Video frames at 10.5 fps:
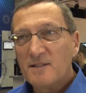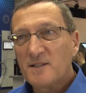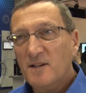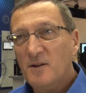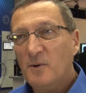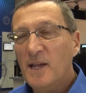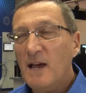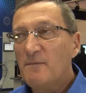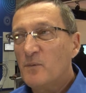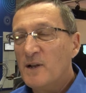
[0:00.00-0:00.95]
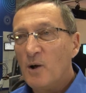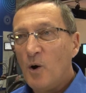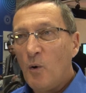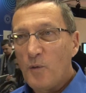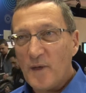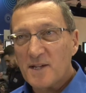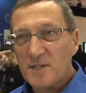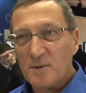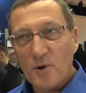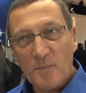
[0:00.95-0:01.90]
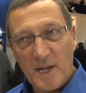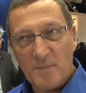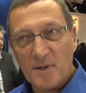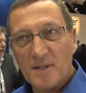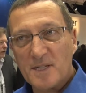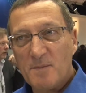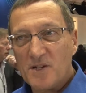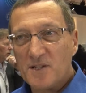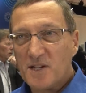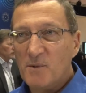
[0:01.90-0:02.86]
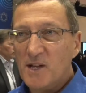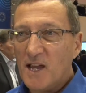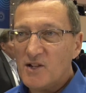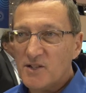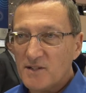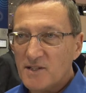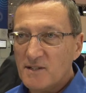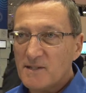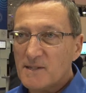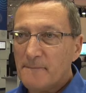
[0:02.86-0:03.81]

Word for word: So we have, we're all things to all people as much as communication is concerned.